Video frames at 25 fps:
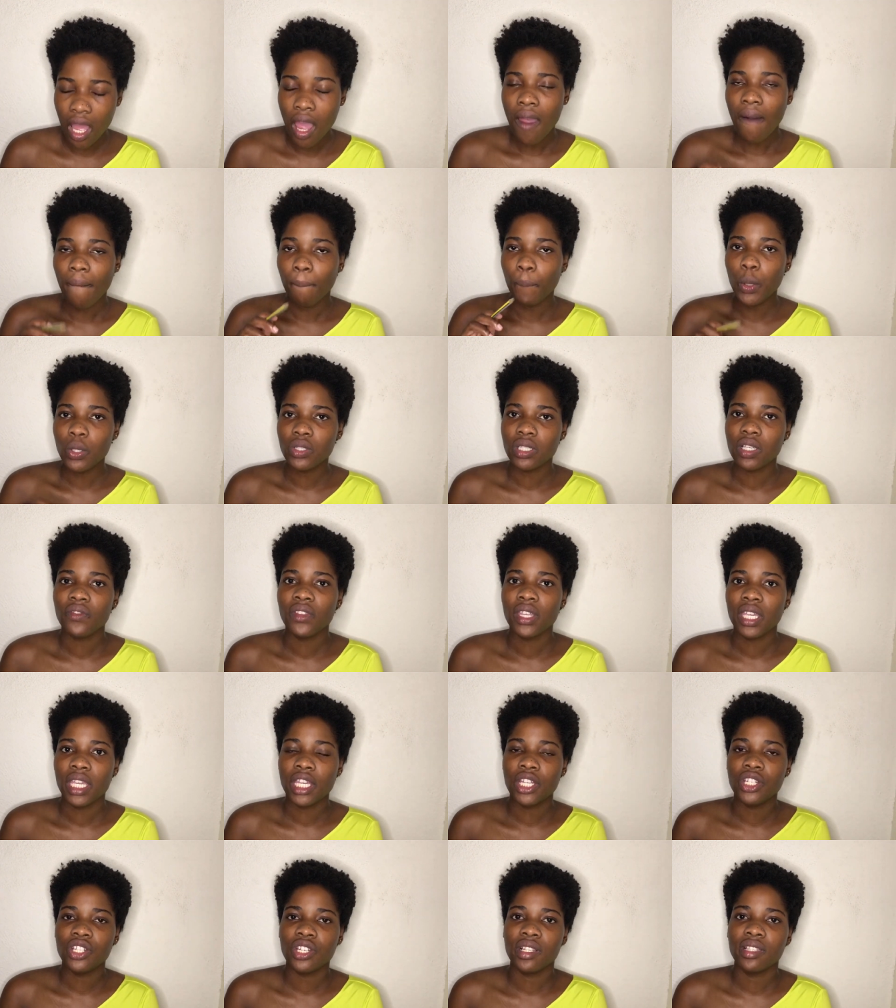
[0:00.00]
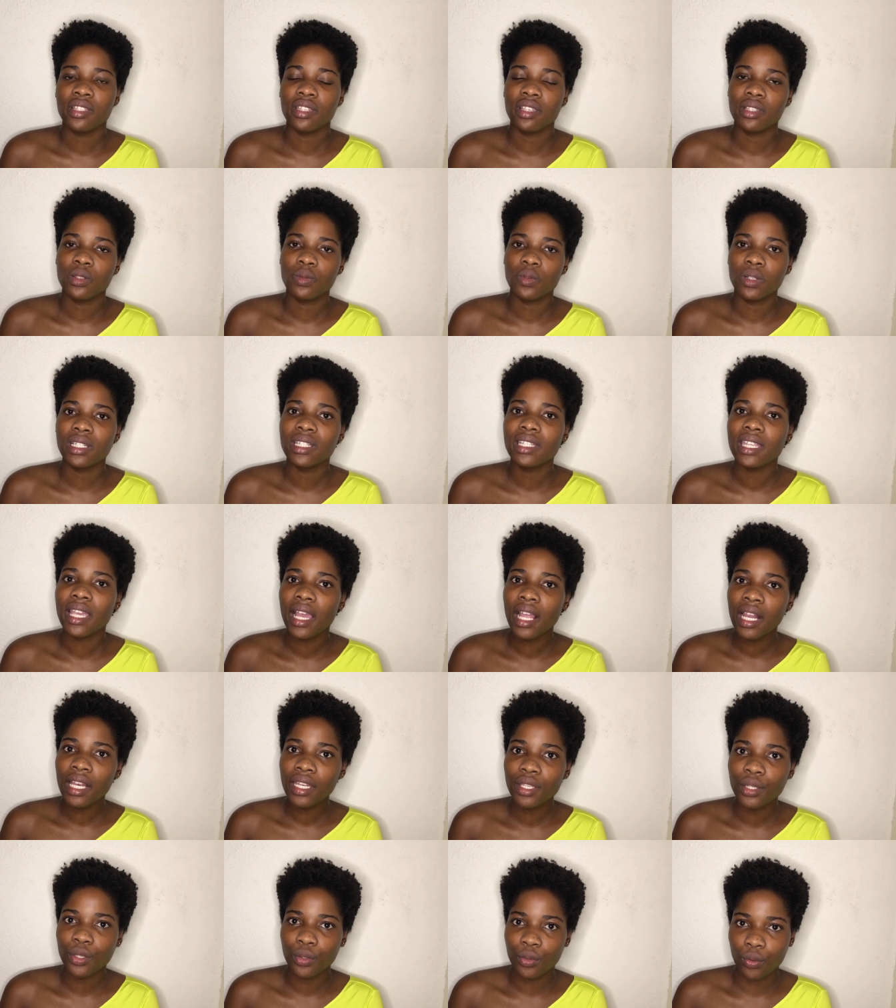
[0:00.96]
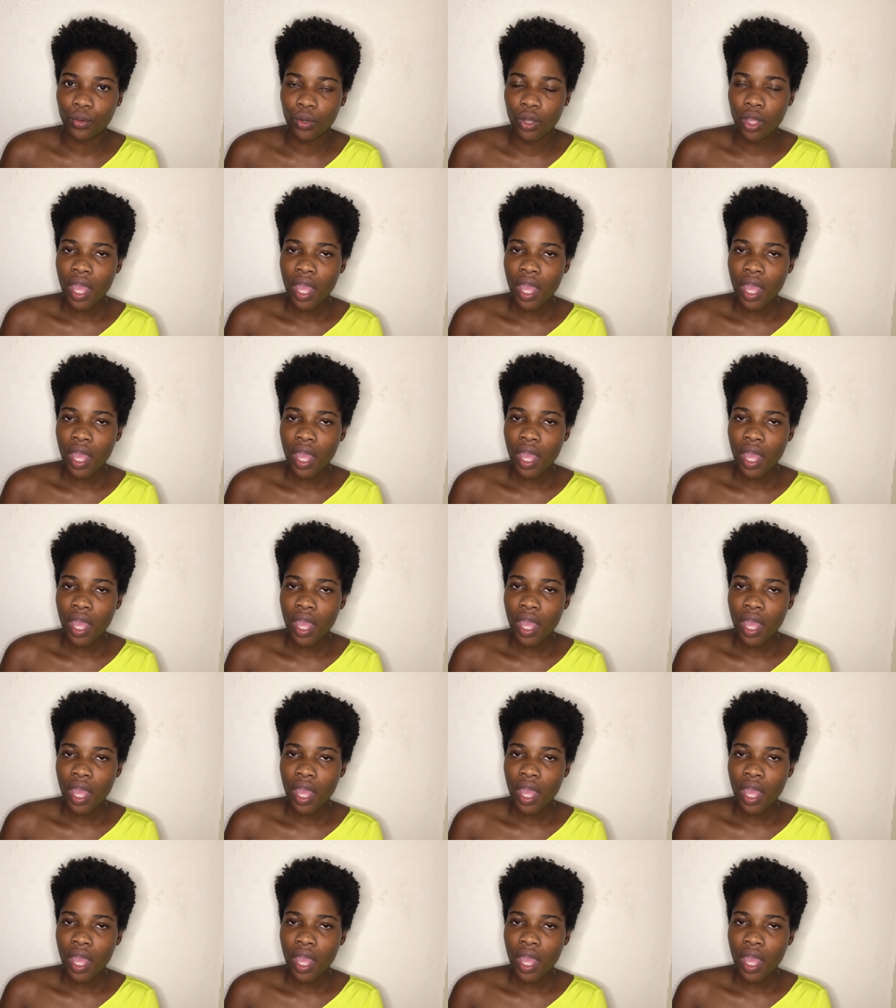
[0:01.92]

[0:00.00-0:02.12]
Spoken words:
most of the agencies will tell you